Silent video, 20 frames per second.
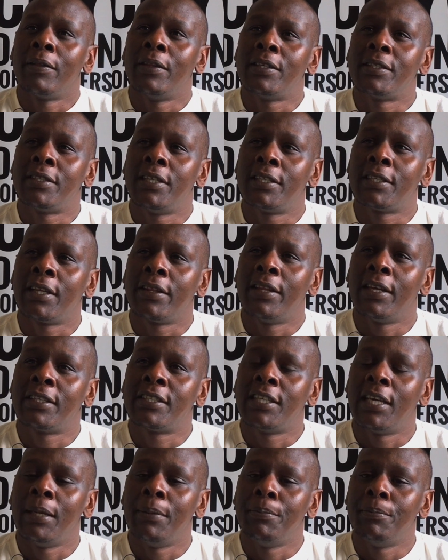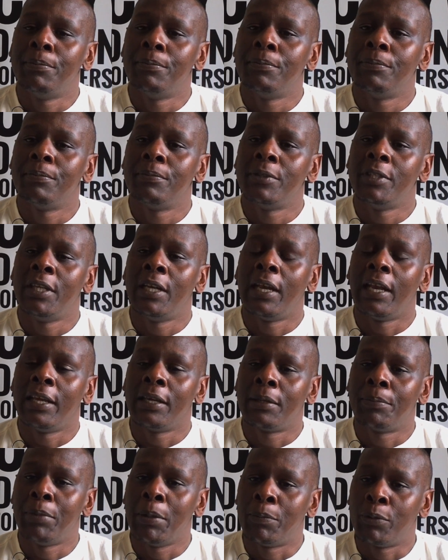The state at that time didn't
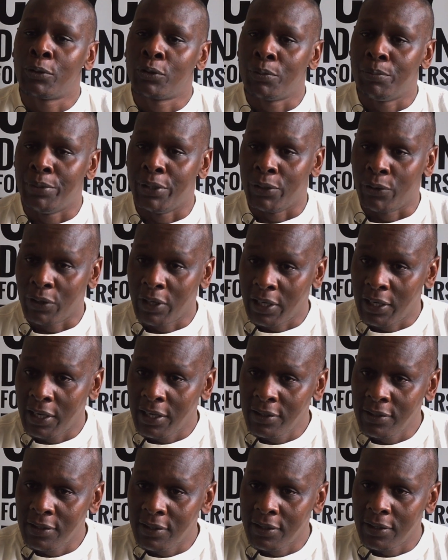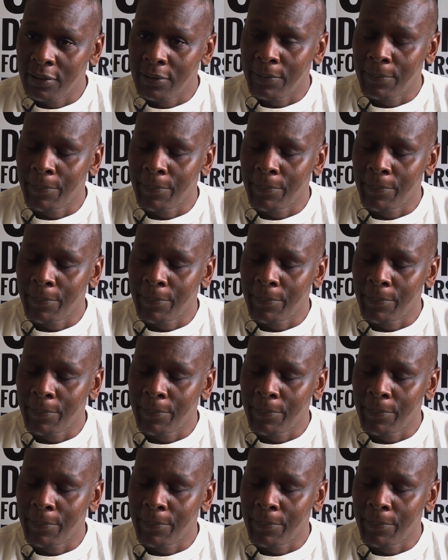like people to be organized.